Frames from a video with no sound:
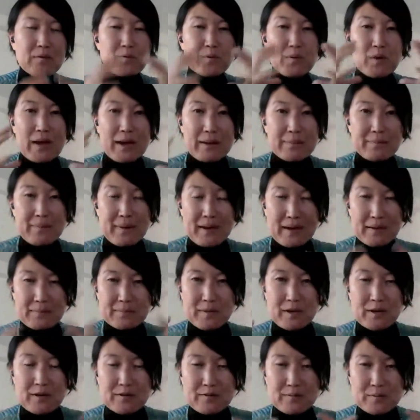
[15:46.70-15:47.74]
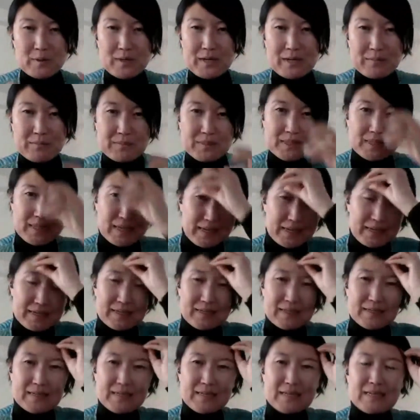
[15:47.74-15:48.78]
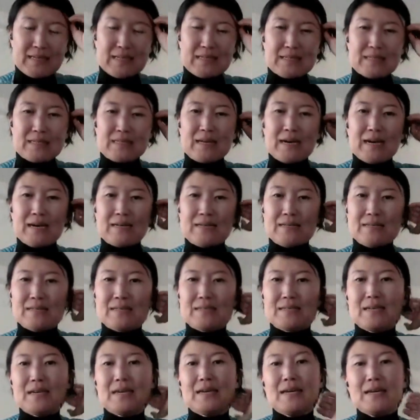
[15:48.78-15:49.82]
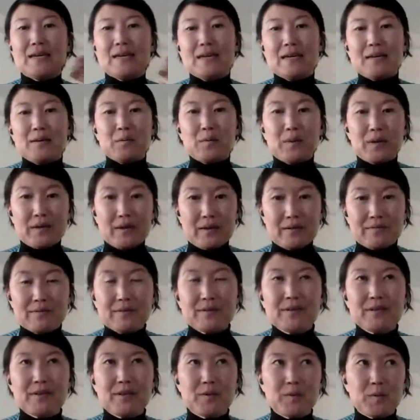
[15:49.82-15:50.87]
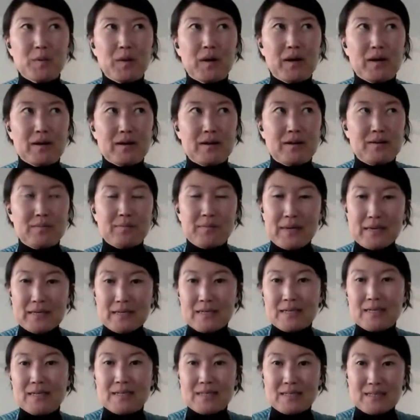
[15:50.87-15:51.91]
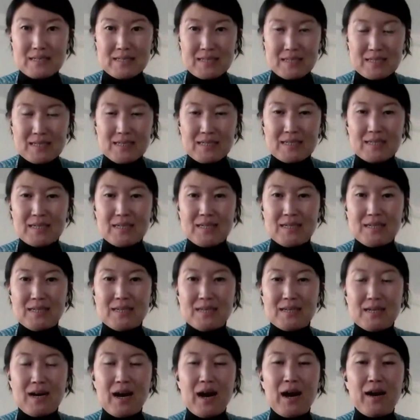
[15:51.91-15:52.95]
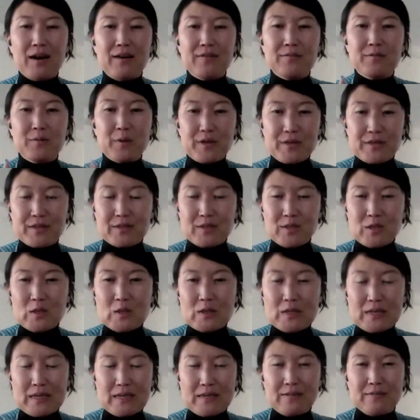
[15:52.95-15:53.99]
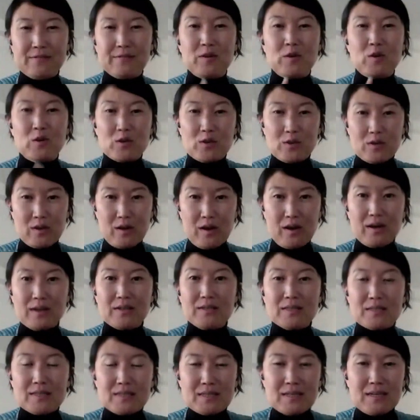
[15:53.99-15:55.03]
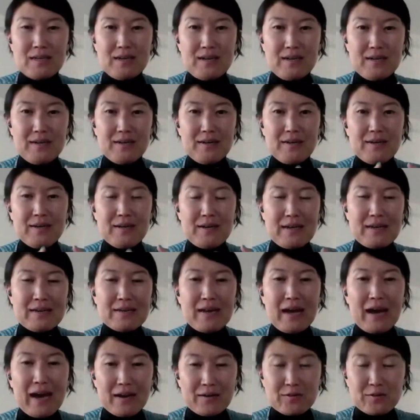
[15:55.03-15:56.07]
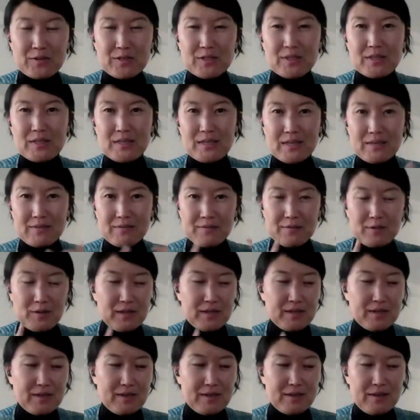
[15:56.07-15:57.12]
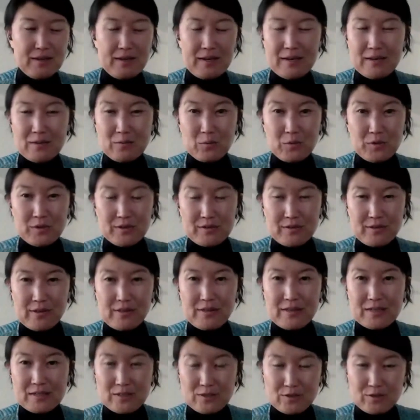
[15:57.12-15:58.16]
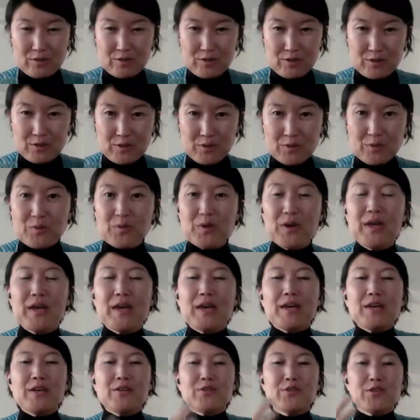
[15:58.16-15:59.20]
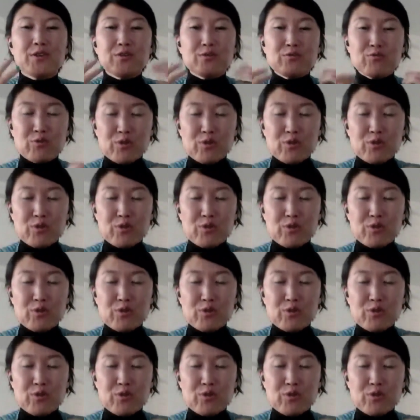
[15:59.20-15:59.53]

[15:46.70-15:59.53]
wrap up of what I'm saying is that whenever you are making a decision of whether to leave or not, and how to leave, and what are the things to do, so